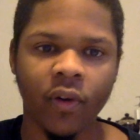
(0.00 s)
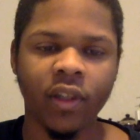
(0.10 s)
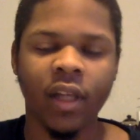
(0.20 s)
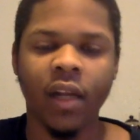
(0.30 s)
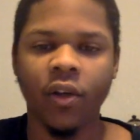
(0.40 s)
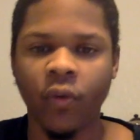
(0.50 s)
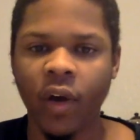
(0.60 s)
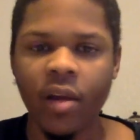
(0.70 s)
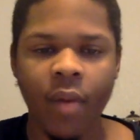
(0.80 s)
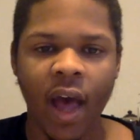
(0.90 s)
He's not a
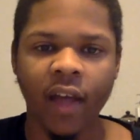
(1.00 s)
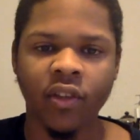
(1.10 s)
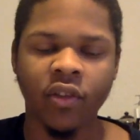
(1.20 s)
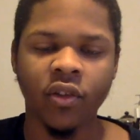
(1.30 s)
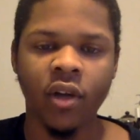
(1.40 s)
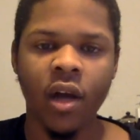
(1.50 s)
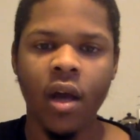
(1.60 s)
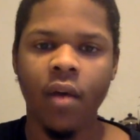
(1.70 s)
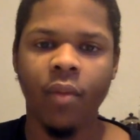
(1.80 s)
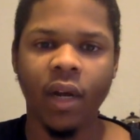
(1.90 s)
great passer.
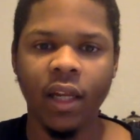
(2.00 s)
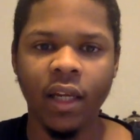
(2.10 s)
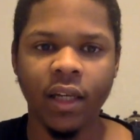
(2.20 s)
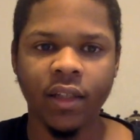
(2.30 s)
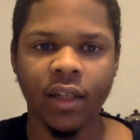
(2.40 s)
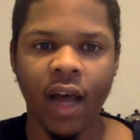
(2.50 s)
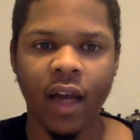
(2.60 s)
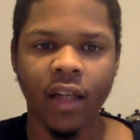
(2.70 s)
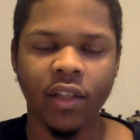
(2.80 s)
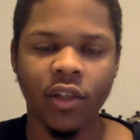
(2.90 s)
But he is a guy
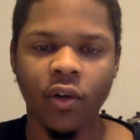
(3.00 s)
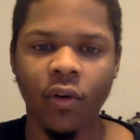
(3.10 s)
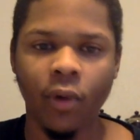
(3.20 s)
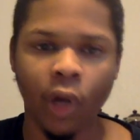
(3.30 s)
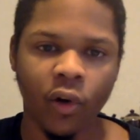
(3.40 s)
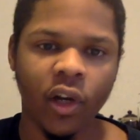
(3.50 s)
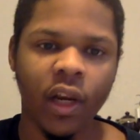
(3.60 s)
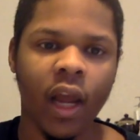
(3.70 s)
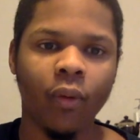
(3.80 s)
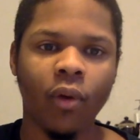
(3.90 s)
that's still learning
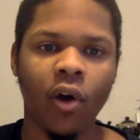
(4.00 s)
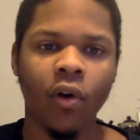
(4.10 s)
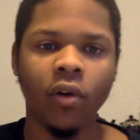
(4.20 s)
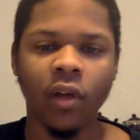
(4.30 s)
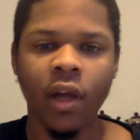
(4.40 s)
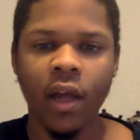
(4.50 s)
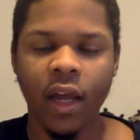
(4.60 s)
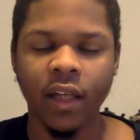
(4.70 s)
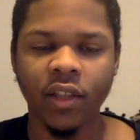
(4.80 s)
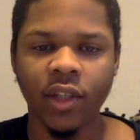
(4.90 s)
that role
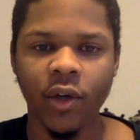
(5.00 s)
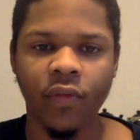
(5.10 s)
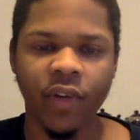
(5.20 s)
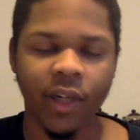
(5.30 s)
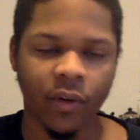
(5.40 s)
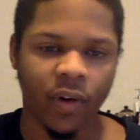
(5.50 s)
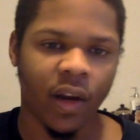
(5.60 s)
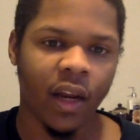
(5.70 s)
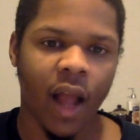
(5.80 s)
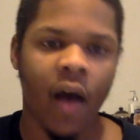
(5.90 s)
and still figuring
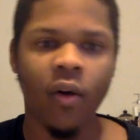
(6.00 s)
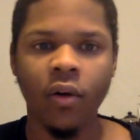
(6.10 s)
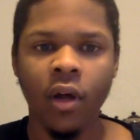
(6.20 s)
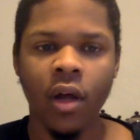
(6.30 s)
it out.